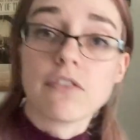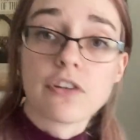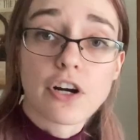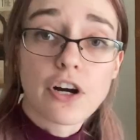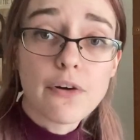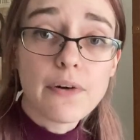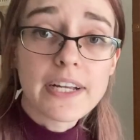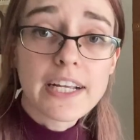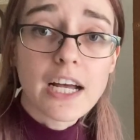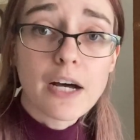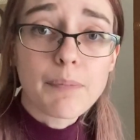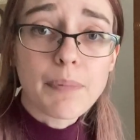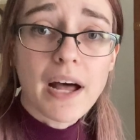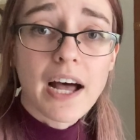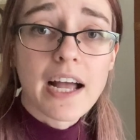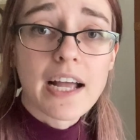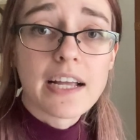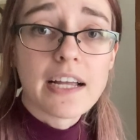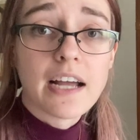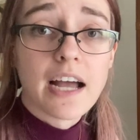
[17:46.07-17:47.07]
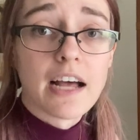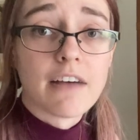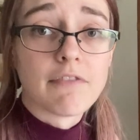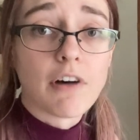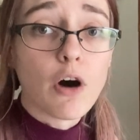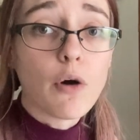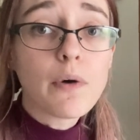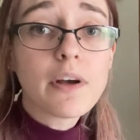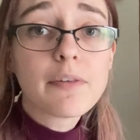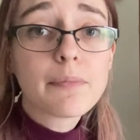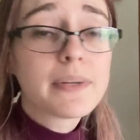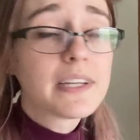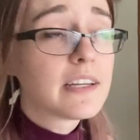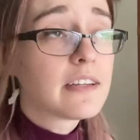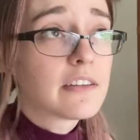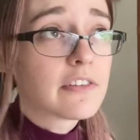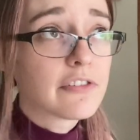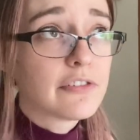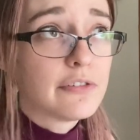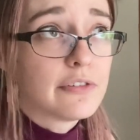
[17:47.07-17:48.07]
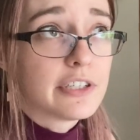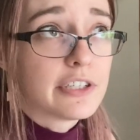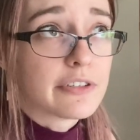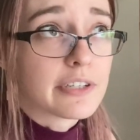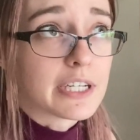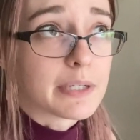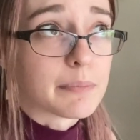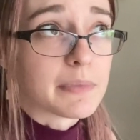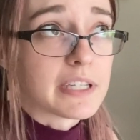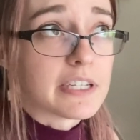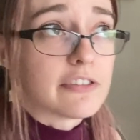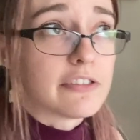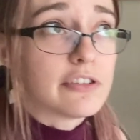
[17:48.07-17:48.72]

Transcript: Growing up, I have always been into Studio Ghibli.